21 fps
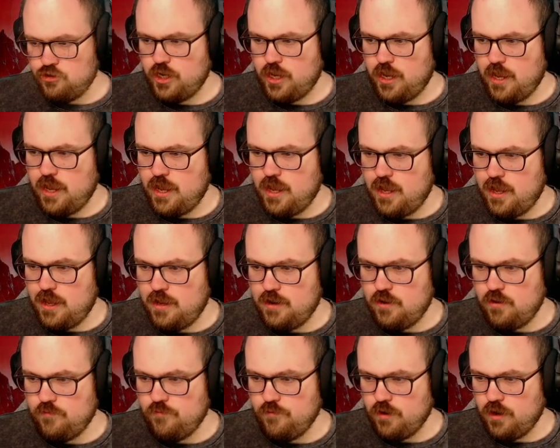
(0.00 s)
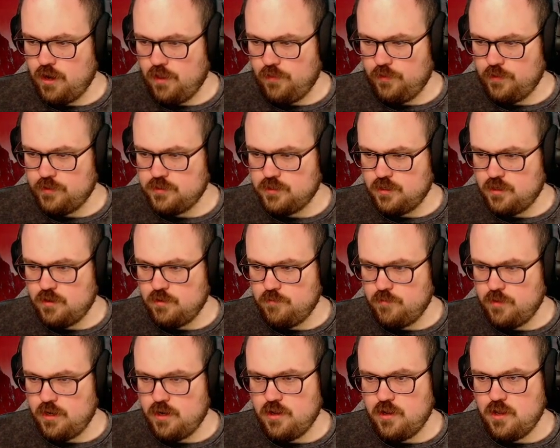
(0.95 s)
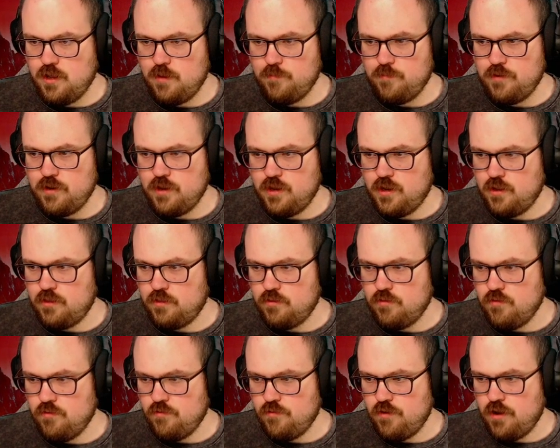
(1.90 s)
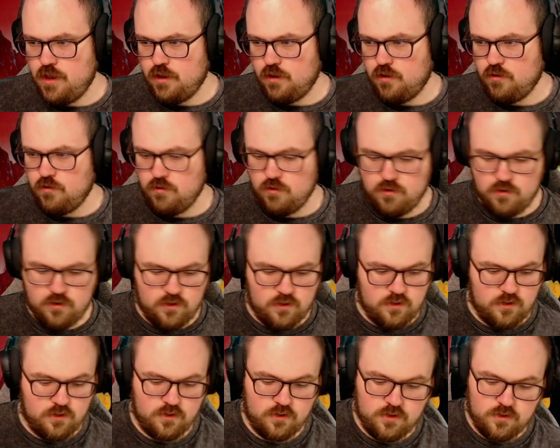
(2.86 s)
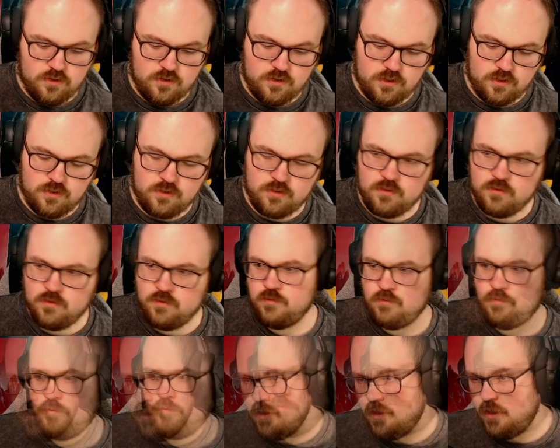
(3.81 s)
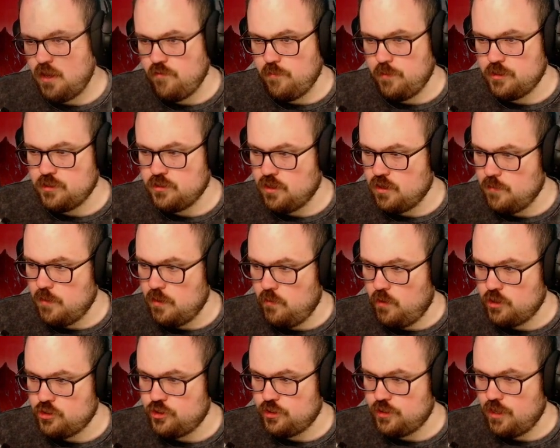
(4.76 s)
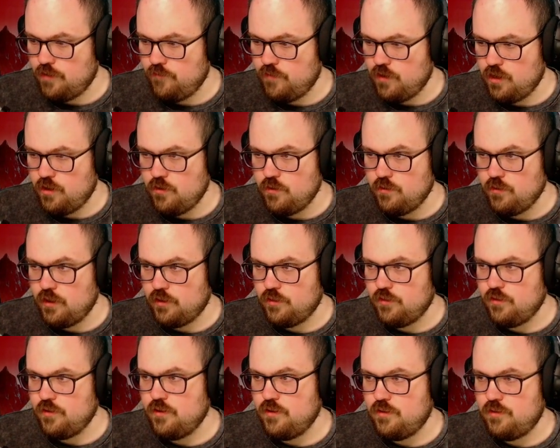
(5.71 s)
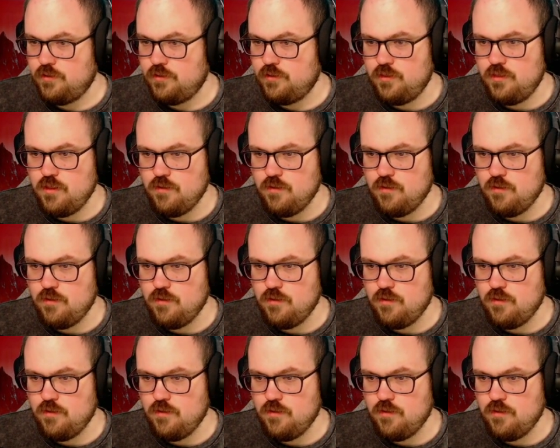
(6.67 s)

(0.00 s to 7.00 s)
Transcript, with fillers: Chat, you forgot to tell me to update the record. Everybody's going to be watching that video, like the,